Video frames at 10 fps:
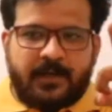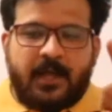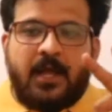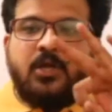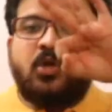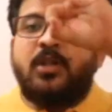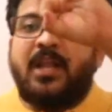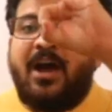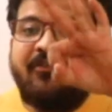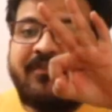So
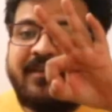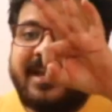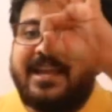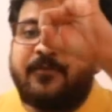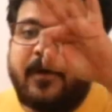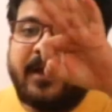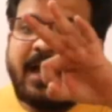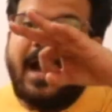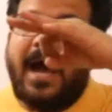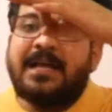now if I
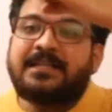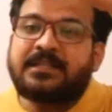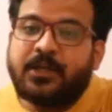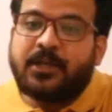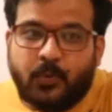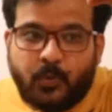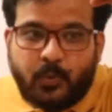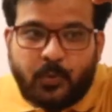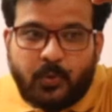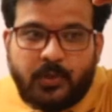ask
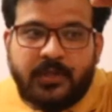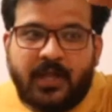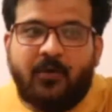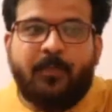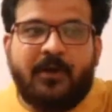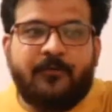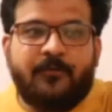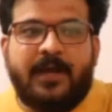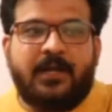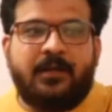you, now
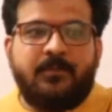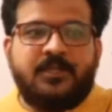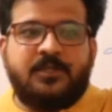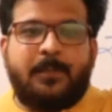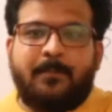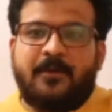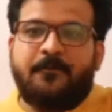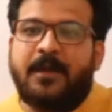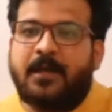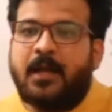perfect, Misbah
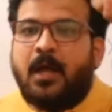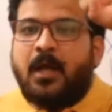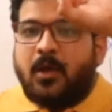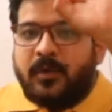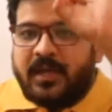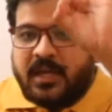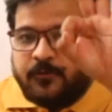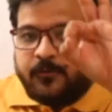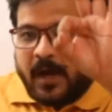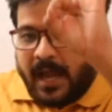perfect. Now
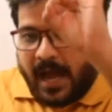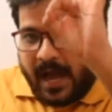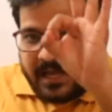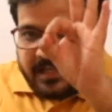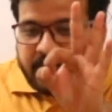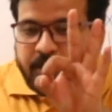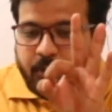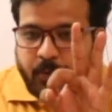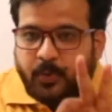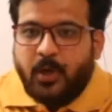if I ask
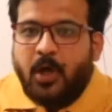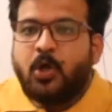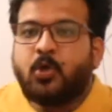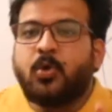you to